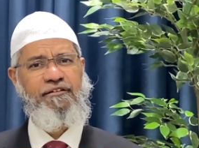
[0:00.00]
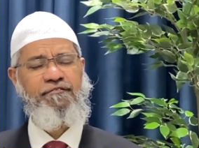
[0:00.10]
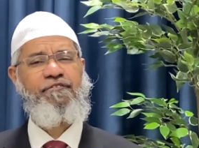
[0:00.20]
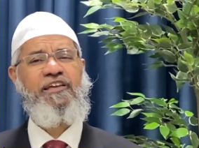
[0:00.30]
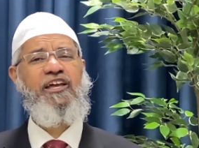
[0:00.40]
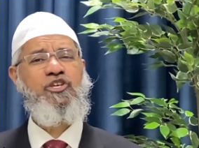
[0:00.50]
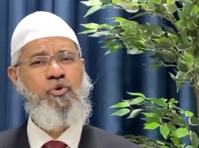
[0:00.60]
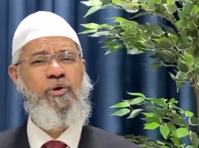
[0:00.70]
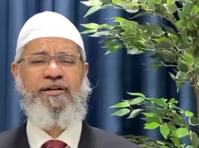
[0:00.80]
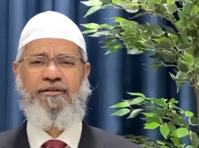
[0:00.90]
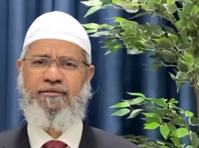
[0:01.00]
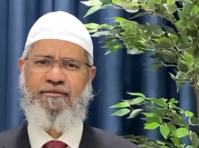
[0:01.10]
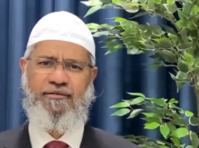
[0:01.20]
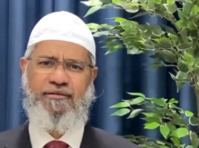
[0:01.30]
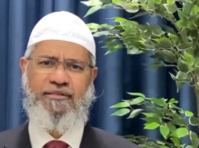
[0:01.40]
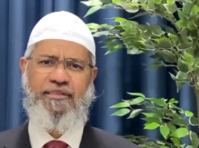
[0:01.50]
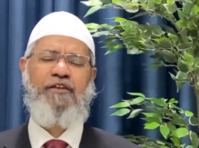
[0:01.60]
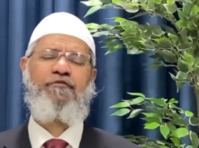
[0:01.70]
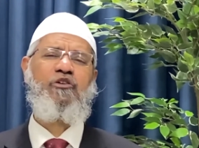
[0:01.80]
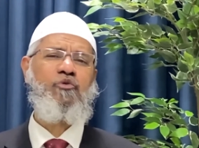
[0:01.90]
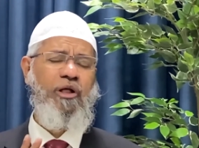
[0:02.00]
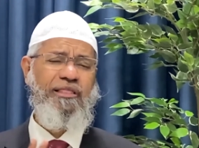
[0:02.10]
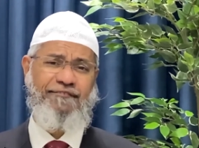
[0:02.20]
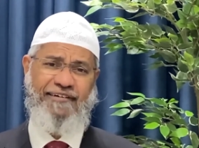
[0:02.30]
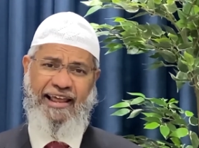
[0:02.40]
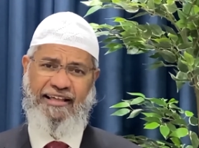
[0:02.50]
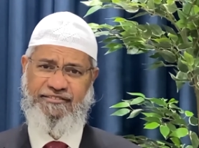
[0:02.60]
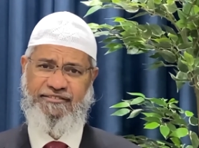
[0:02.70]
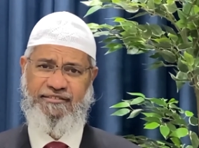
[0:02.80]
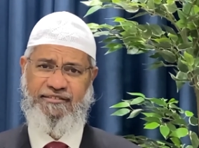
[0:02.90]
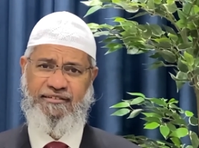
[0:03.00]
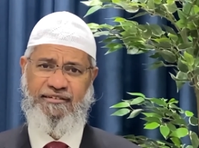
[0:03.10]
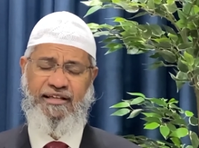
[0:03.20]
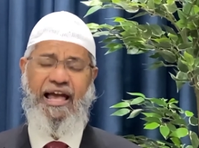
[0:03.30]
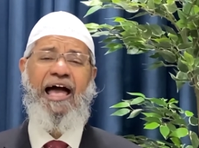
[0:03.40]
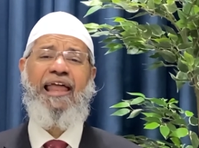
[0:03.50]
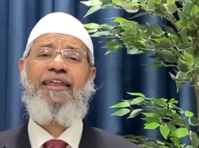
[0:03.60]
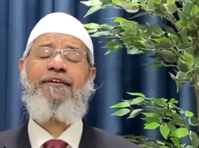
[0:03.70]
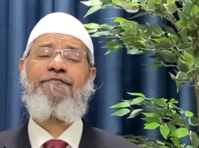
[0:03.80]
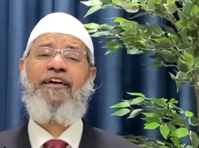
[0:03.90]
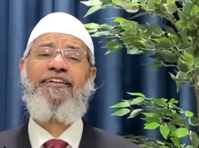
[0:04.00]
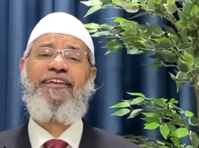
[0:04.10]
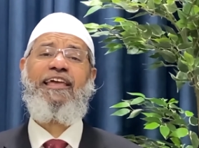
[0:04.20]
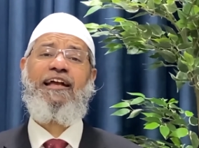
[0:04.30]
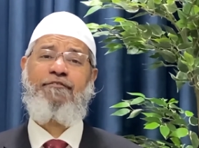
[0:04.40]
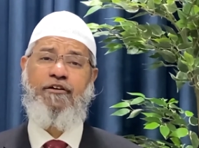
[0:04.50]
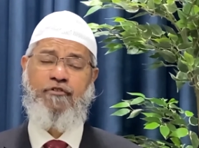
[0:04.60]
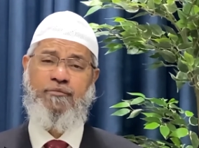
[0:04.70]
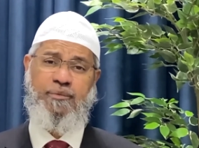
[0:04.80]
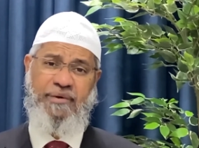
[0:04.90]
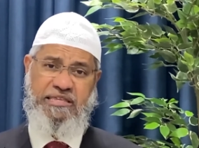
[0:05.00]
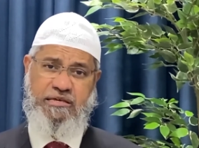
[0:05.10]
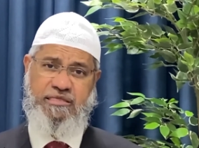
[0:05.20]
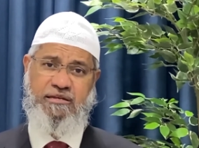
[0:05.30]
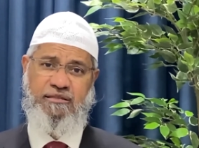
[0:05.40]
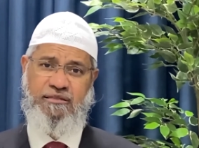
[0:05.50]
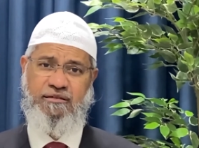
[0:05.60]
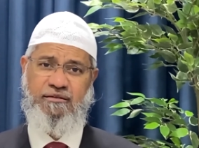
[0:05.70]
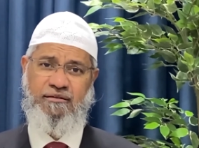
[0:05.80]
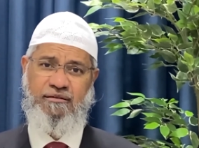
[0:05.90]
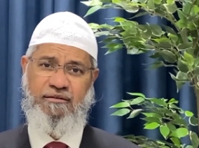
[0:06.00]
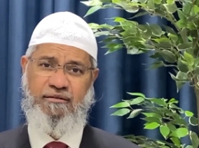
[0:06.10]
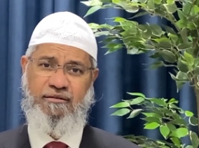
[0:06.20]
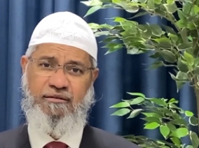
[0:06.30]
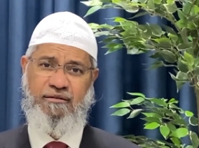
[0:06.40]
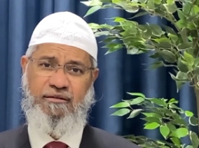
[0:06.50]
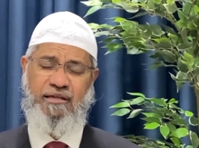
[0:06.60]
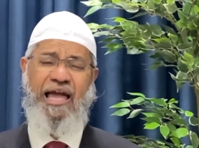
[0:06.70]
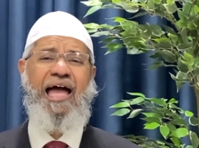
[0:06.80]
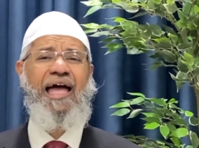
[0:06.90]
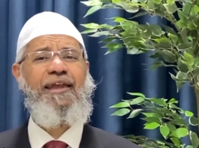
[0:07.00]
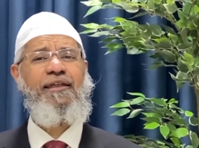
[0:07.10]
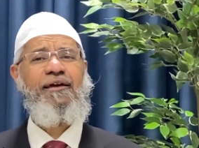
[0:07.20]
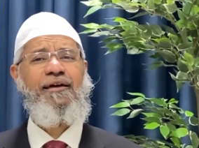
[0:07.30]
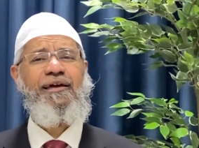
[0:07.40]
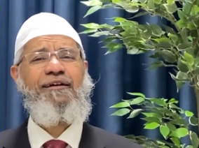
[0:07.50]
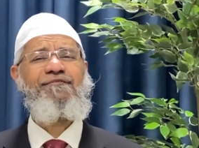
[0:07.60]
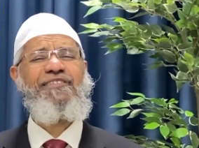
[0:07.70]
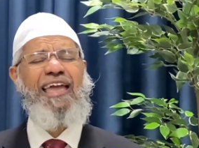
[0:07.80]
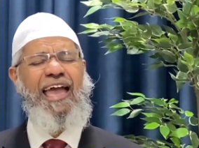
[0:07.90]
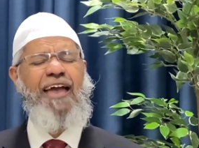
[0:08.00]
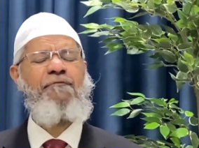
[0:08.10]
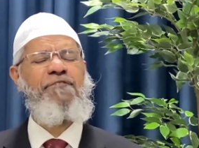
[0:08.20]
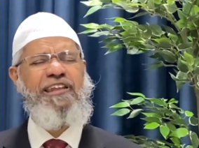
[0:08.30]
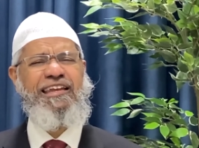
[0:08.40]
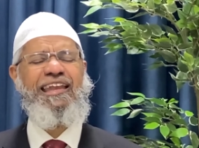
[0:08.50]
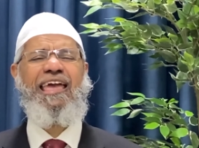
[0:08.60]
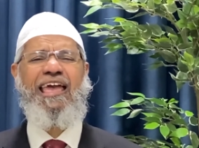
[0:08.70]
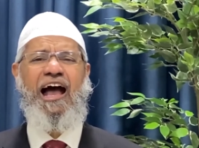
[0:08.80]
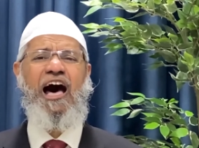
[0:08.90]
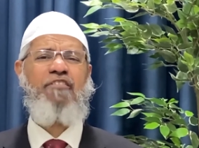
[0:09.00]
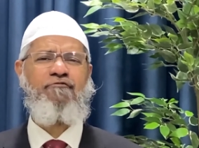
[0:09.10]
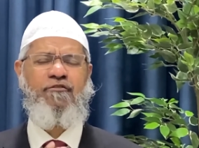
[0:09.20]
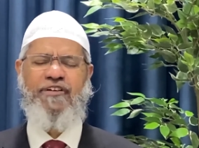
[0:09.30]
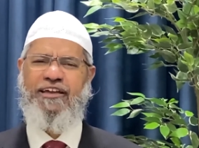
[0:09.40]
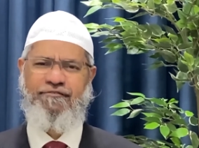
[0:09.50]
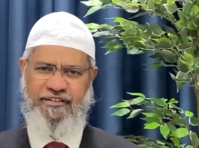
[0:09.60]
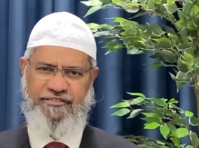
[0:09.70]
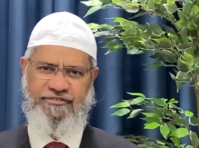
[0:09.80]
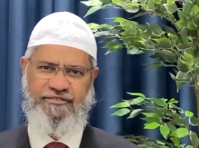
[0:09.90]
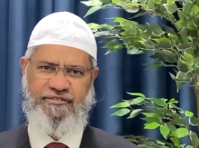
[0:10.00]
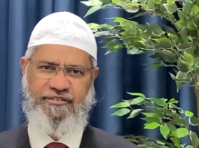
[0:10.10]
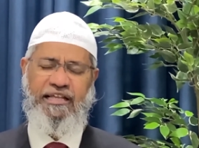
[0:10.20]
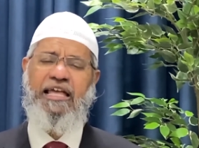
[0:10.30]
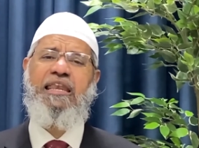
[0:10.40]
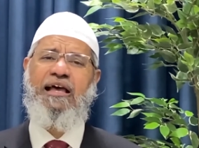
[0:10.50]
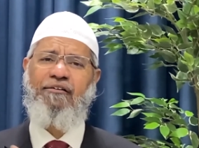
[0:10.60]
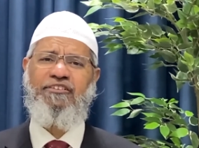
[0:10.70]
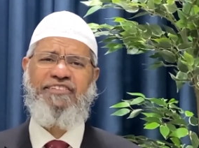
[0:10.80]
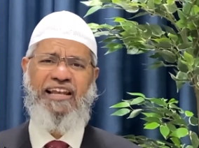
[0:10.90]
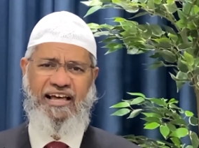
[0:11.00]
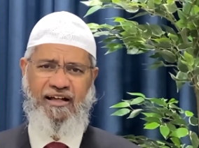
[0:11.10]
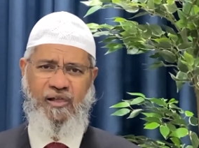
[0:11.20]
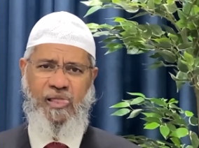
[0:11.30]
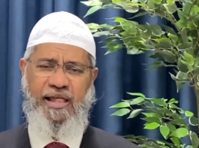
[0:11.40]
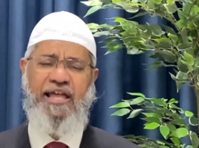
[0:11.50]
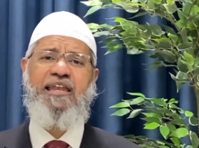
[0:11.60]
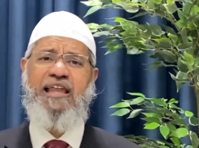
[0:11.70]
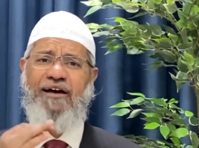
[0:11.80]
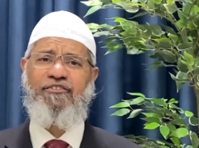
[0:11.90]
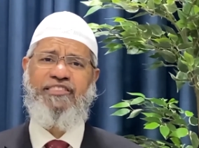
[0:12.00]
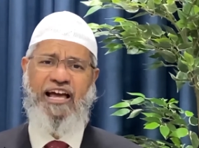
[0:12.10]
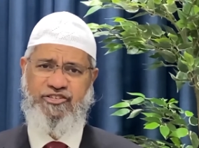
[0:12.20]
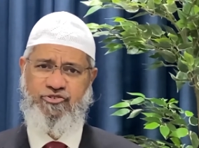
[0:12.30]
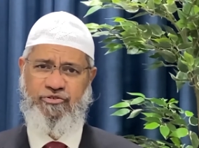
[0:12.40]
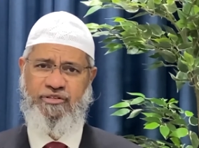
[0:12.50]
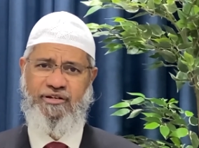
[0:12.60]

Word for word: we are sure that we do all the fara'is. And if we are staying away from the major sins. And we every day ask for forgiveness in our salah, in our tahajjud.